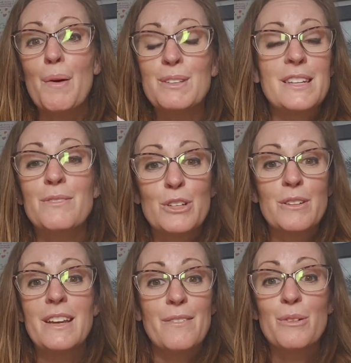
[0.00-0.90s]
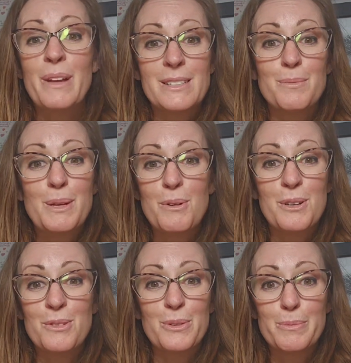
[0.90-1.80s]
I was never meant to be
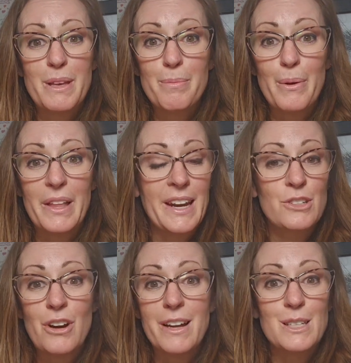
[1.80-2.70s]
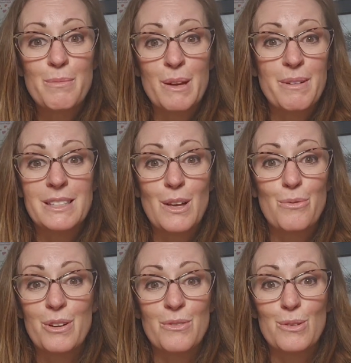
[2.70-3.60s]
one of those people, and I tried to make
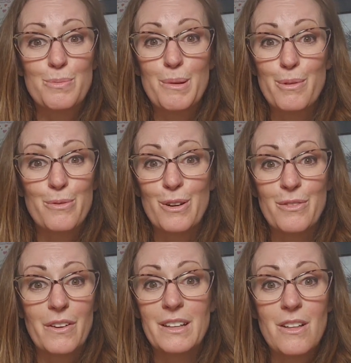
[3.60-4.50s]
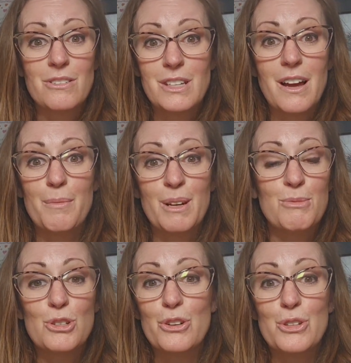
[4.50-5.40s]
myself one of those people for a very long time, and
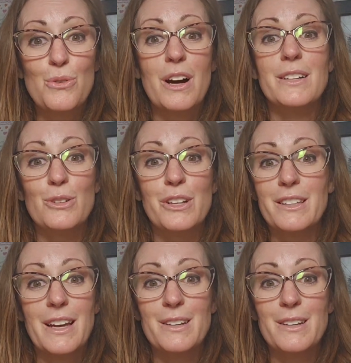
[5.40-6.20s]
I'm sure you guys are like